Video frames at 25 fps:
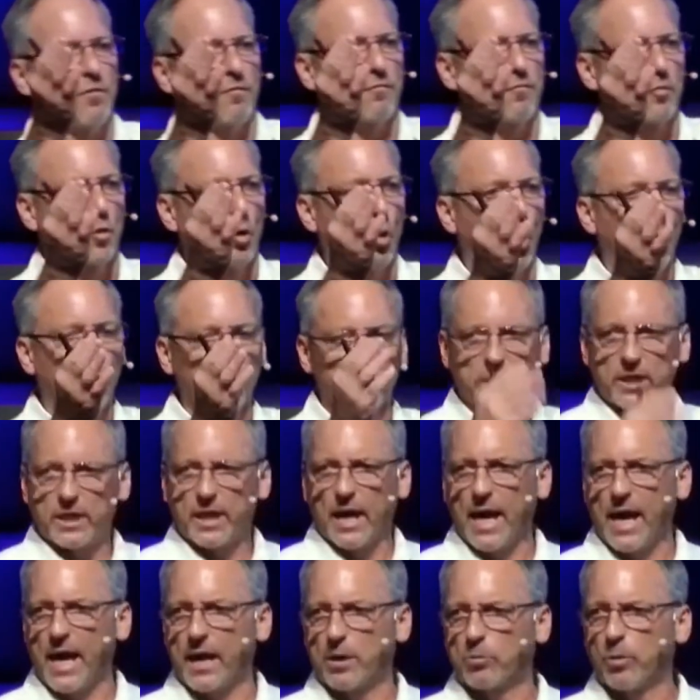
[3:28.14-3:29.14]
for a holy
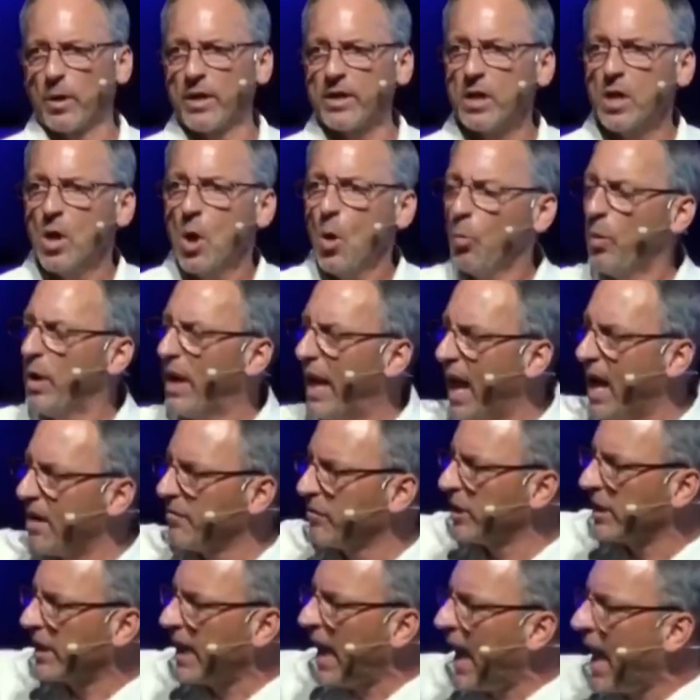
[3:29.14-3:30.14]
God, right? We have a
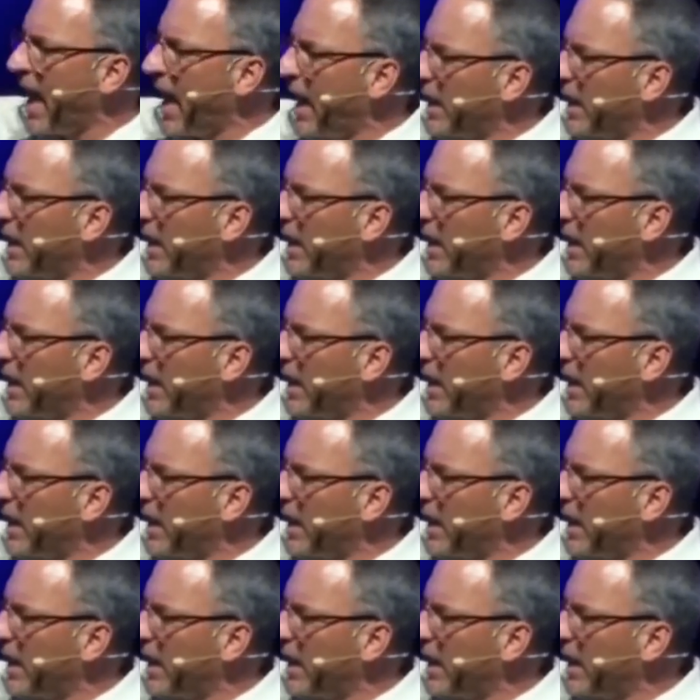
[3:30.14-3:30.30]
God